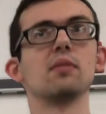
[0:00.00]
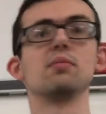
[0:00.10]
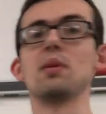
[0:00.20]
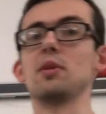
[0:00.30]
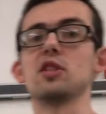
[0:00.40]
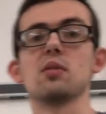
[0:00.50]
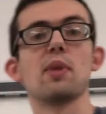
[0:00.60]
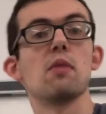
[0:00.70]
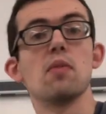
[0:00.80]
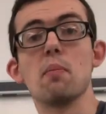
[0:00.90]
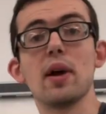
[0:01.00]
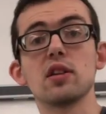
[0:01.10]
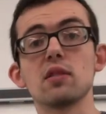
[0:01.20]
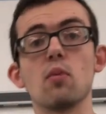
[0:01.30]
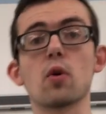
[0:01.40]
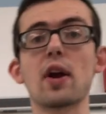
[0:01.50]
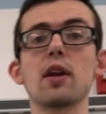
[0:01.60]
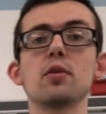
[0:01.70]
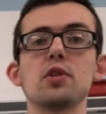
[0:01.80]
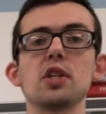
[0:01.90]
Maybe it's about momentum or
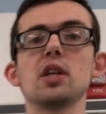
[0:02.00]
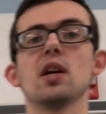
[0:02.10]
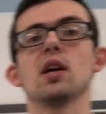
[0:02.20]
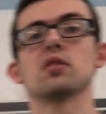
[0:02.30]
energy.